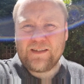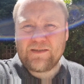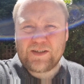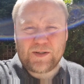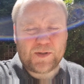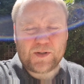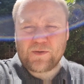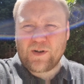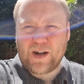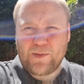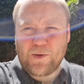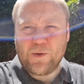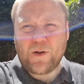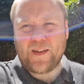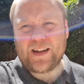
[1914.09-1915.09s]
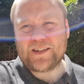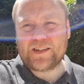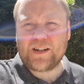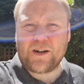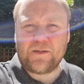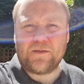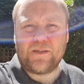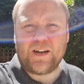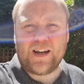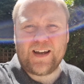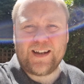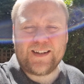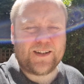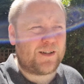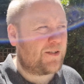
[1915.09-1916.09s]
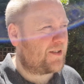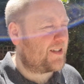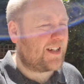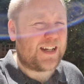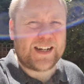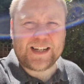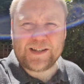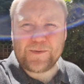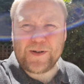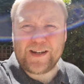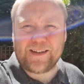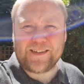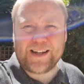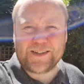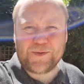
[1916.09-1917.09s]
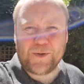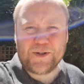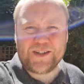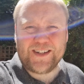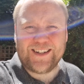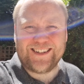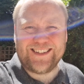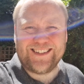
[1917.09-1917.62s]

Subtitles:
subscribe, all of that stuff, and I'll see you next week. Thanks for watching.